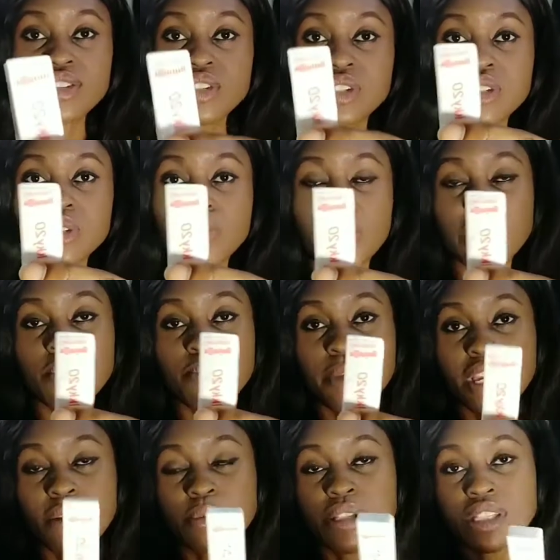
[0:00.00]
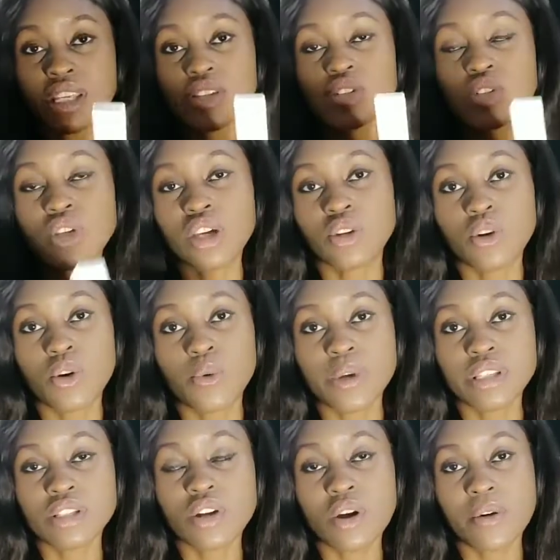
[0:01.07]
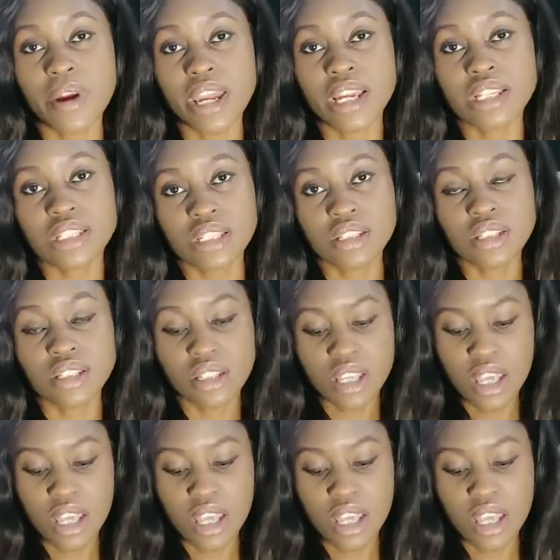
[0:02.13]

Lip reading: Just when you make mistakes, you can always correct it.